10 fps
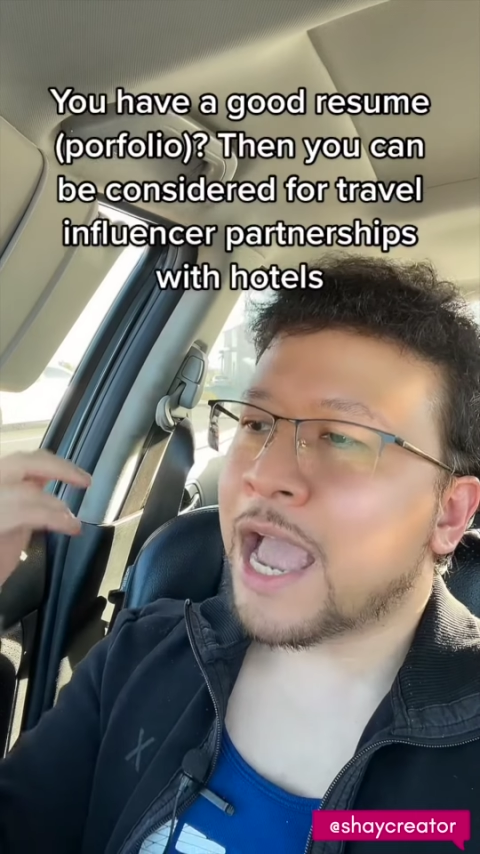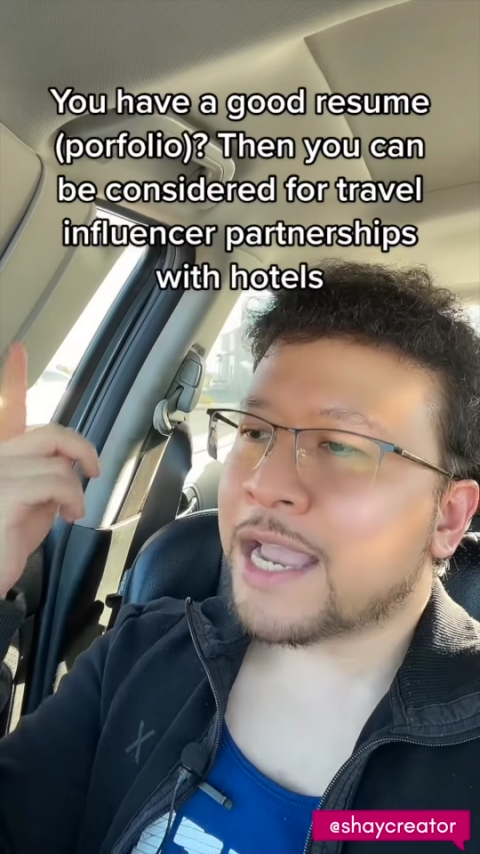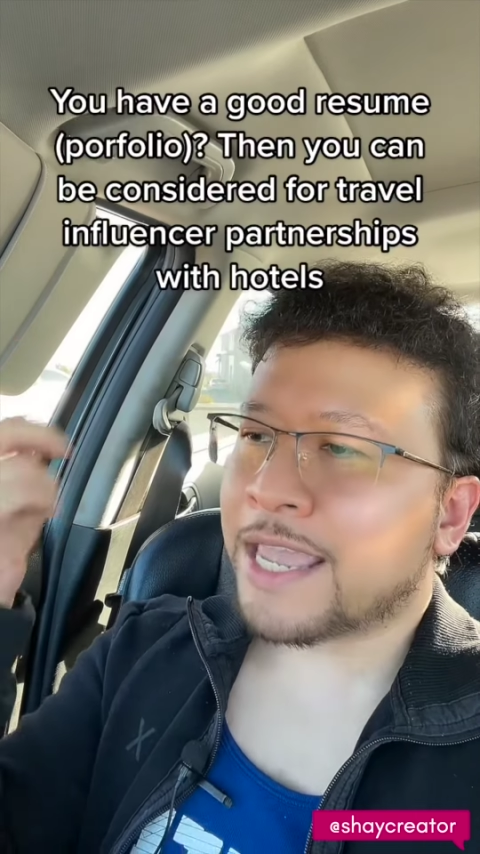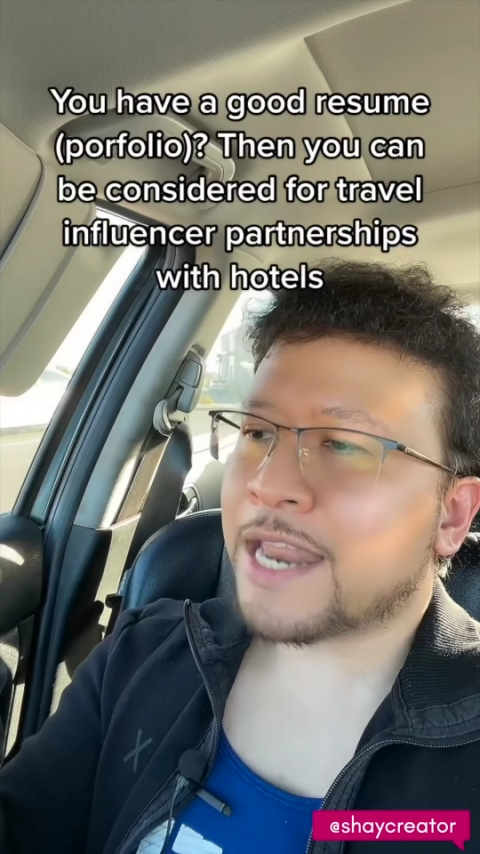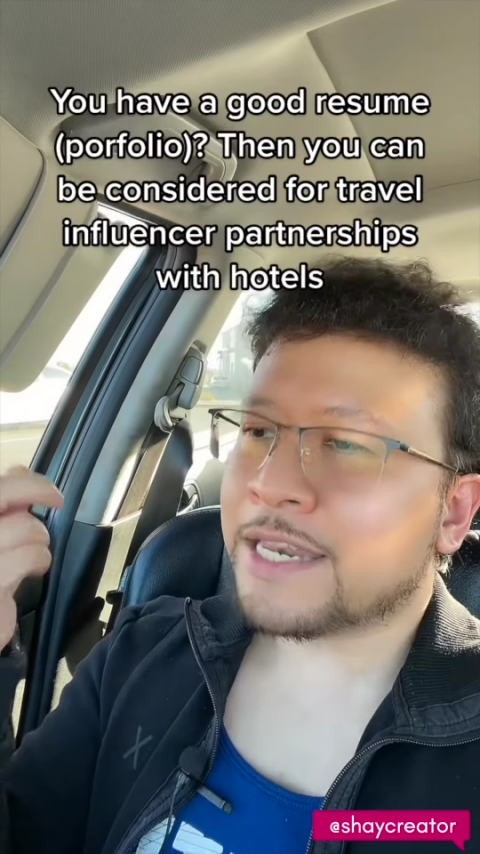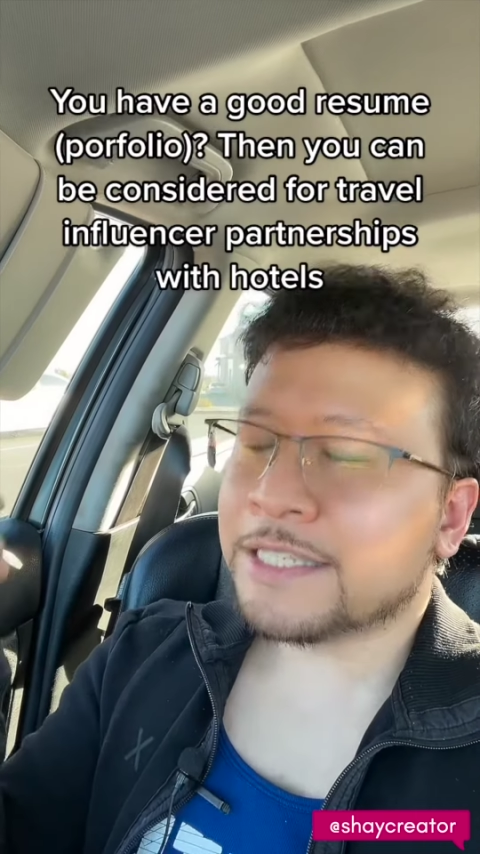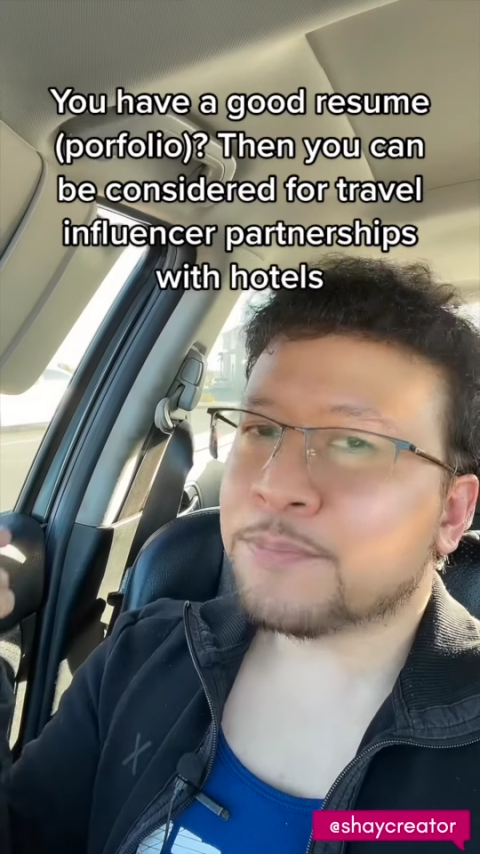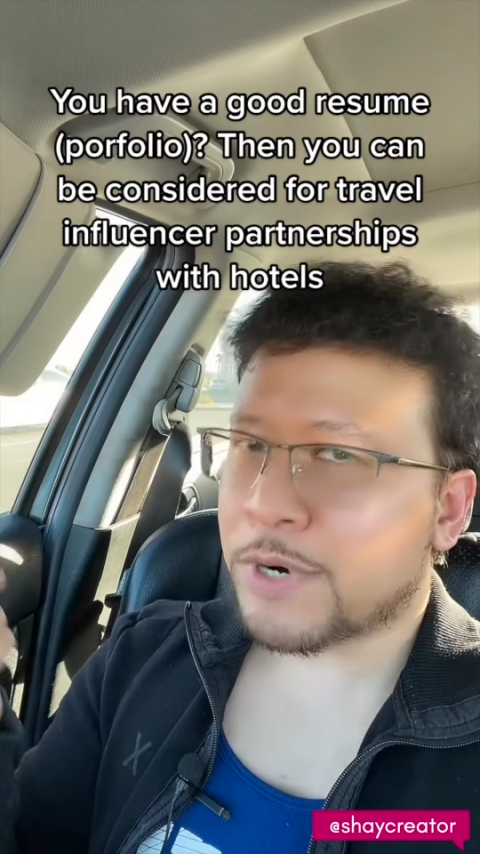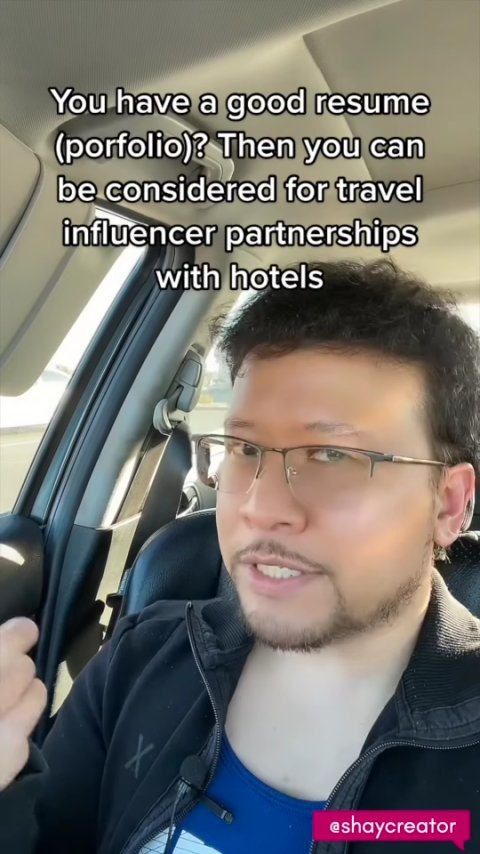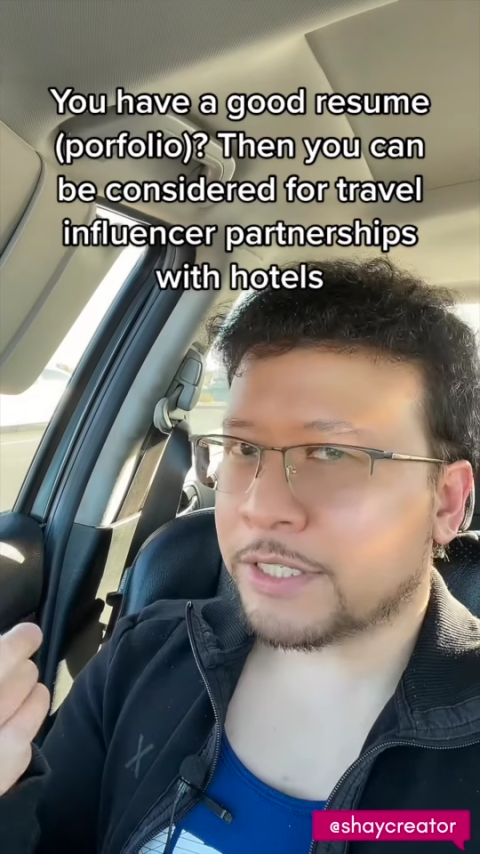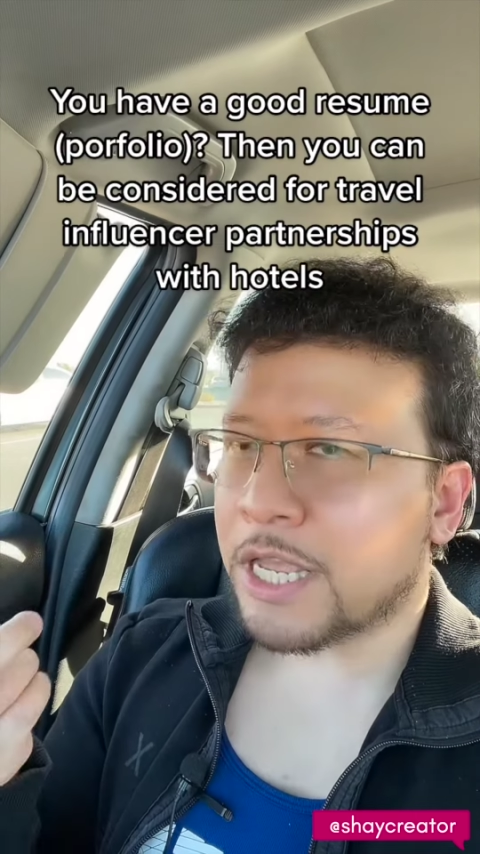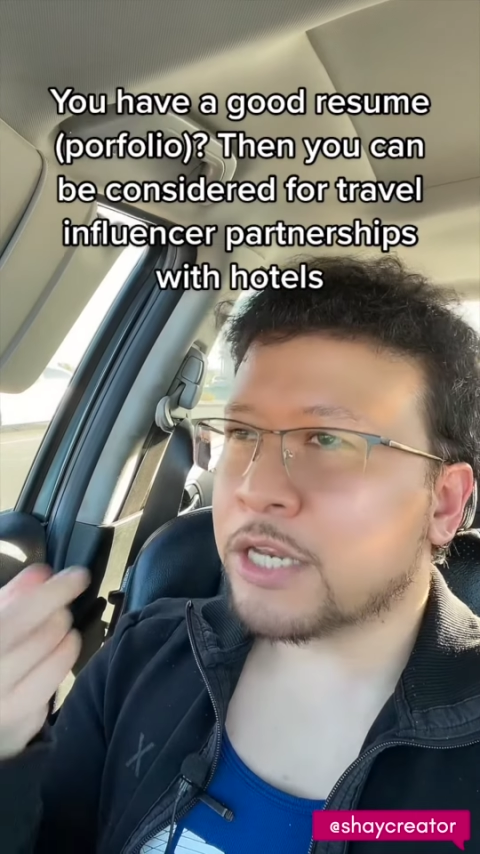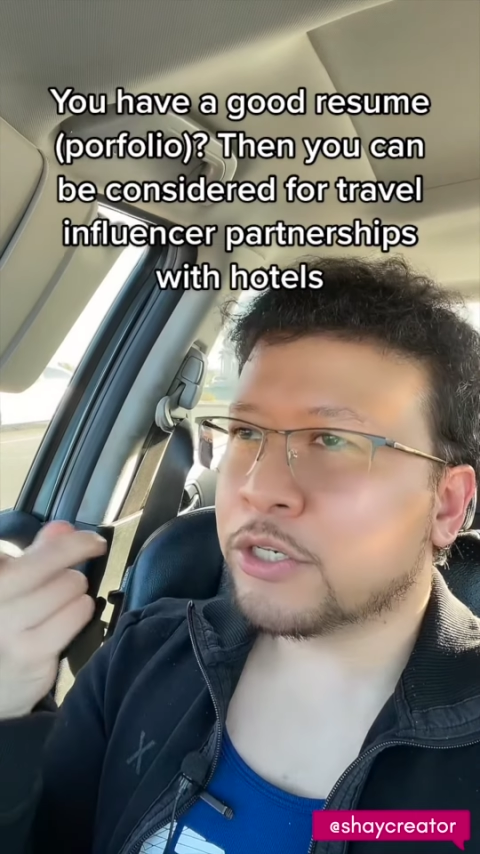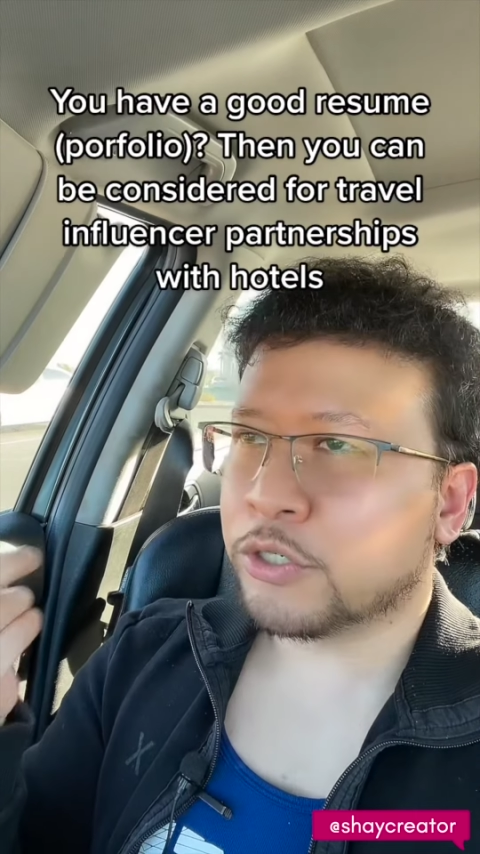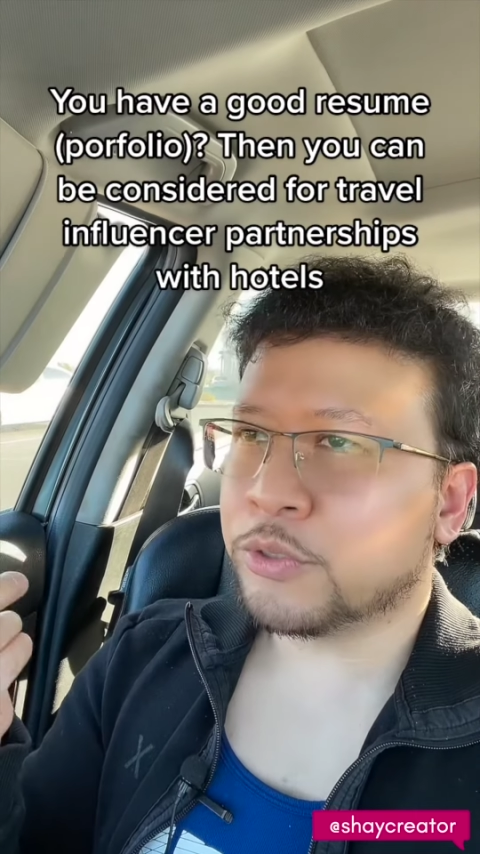can this
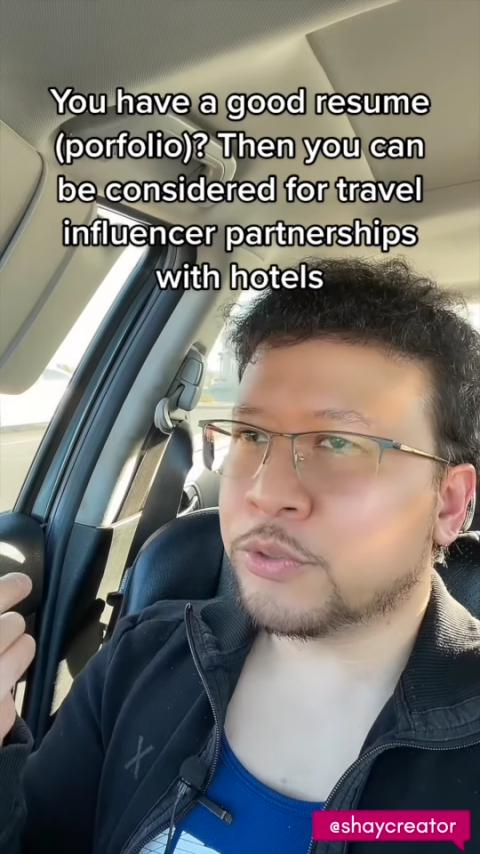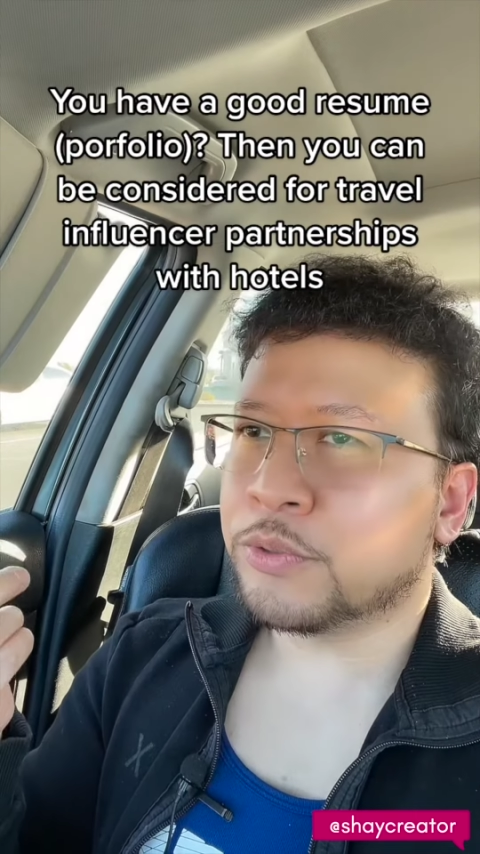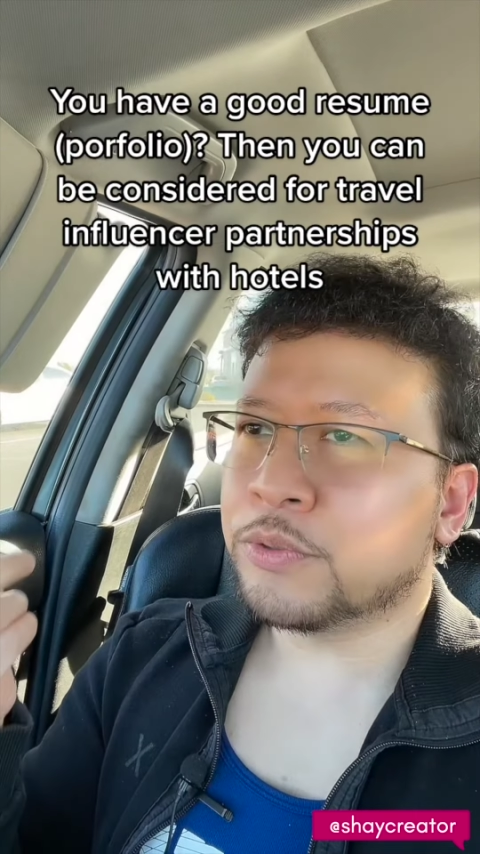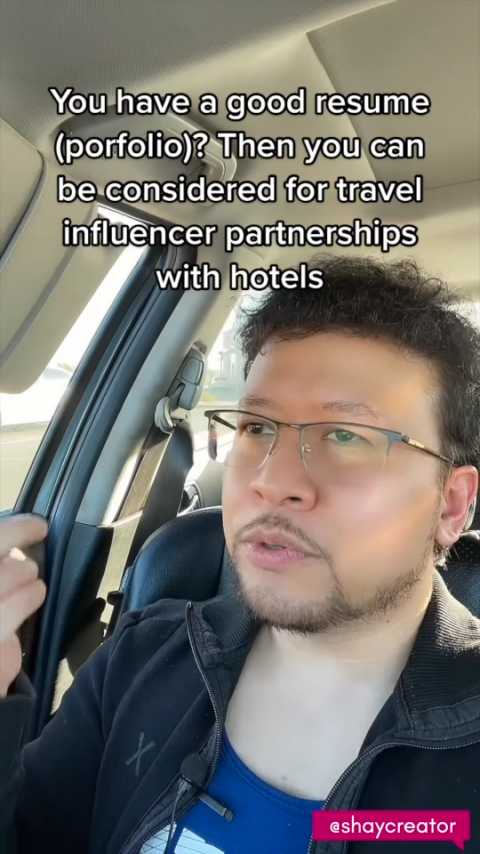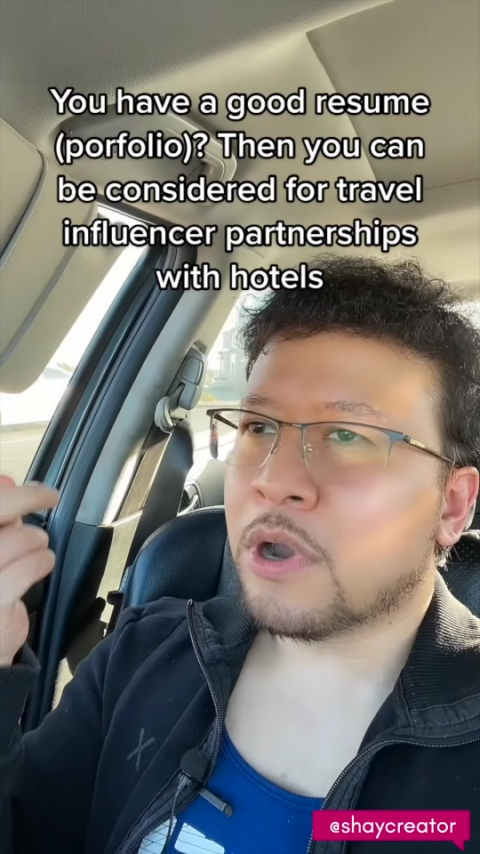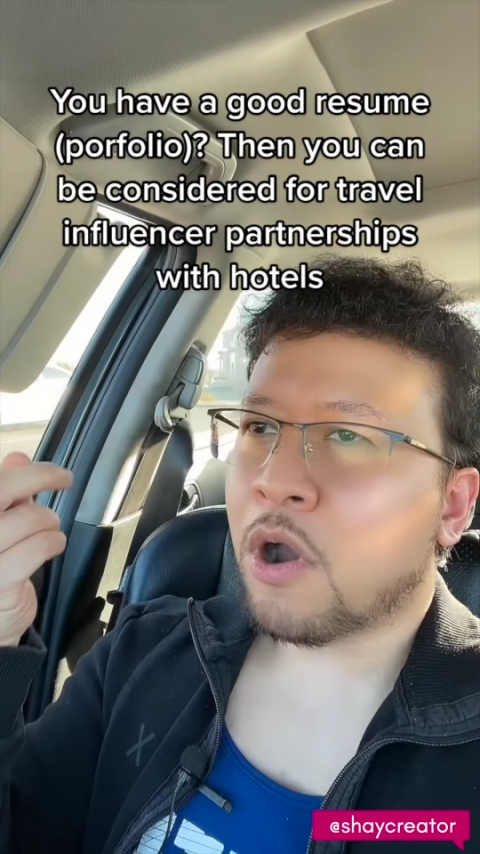person do